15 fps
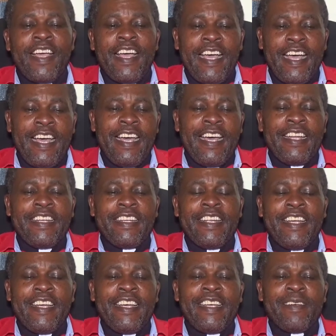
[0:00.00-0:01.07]
and
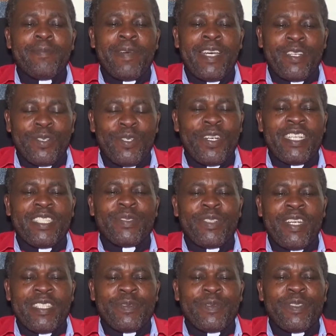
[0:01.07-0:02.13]
Manoah's
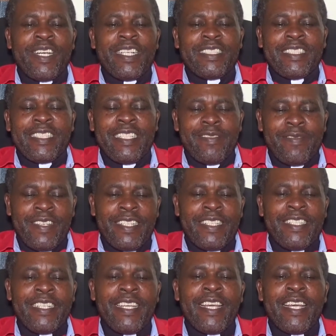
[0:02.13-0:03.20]
wife was
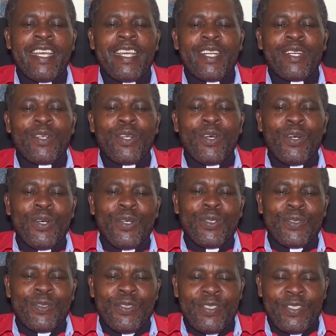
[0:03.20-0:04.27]
given
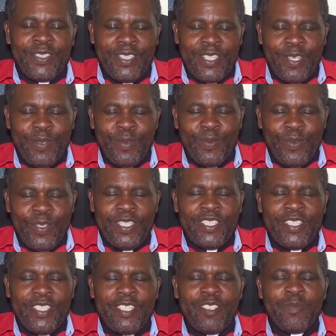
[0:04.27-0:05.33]
laws
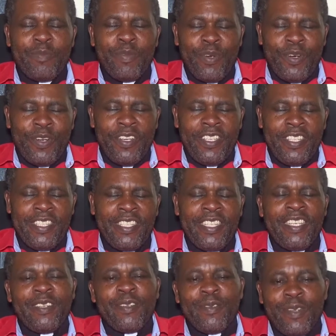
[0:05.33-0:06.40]
which this boy
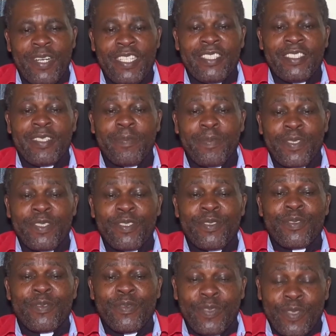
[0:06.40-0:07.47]
was supposed
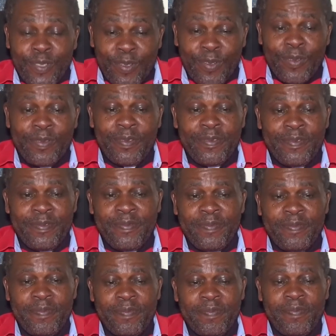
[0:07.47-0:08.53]
to follow.
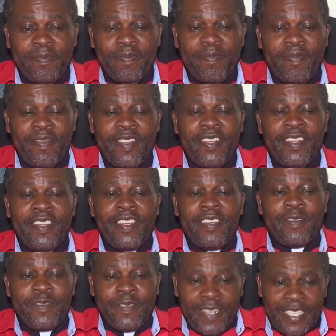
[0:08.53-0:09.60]
The
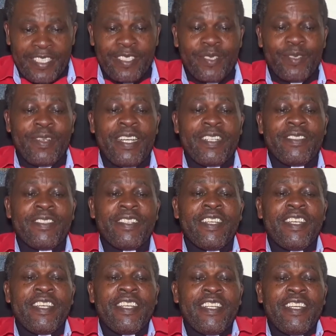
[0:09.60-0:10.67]
first one
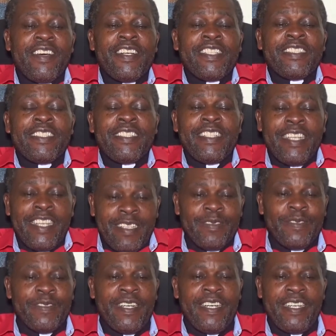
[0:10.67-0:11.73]
was
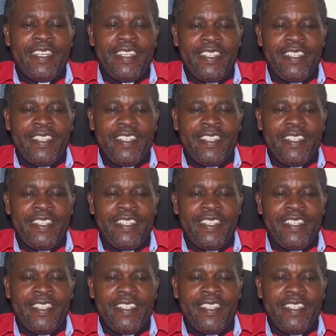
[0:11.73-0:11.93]
never,